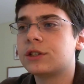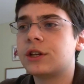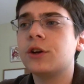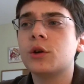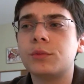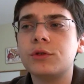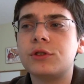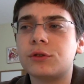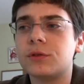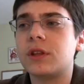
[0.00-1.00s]
Stereo
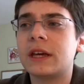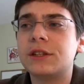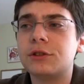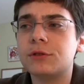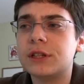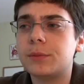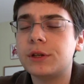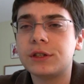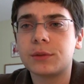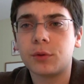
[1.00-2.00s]
Bluetooth
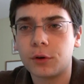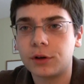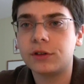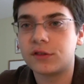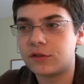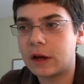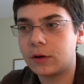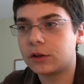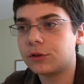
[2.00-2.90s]
A2DP support is now